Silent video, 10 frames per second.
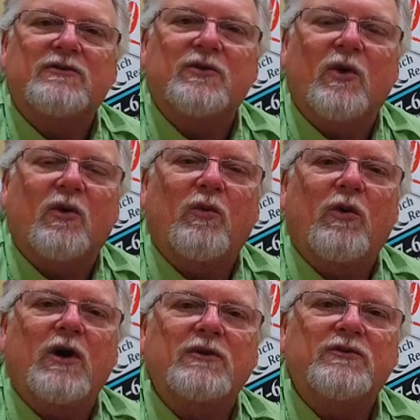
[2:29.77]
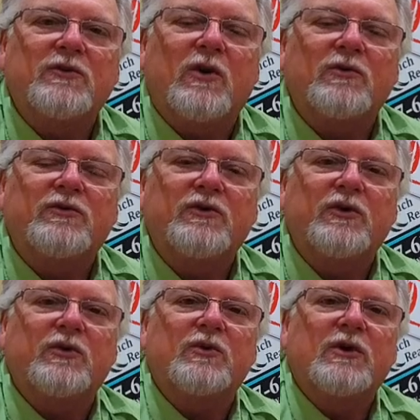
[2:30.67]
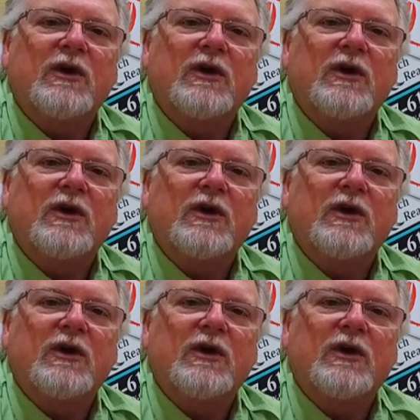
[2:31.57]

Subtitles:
$201, $202.